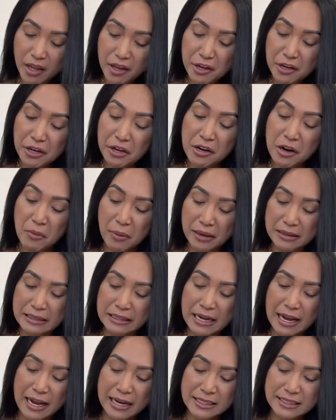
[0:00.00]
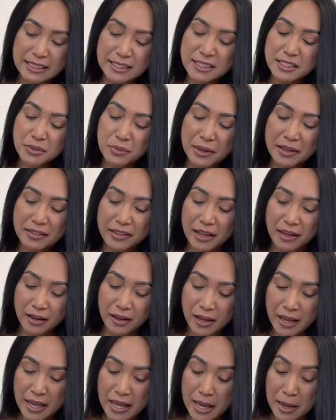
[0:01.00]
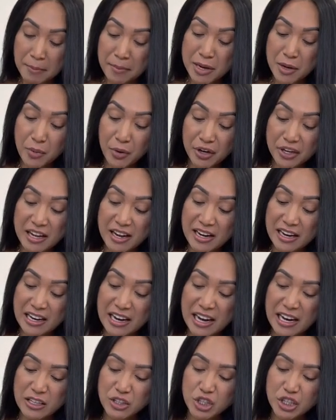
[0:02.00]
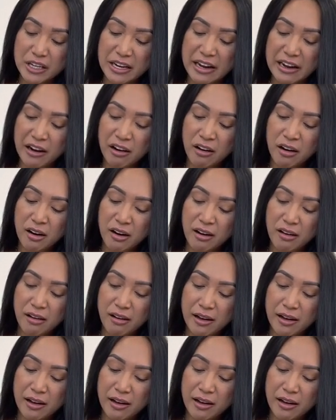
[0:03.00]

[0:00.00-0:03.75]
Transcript: you know what, guys, this is one thing, me working in aged care,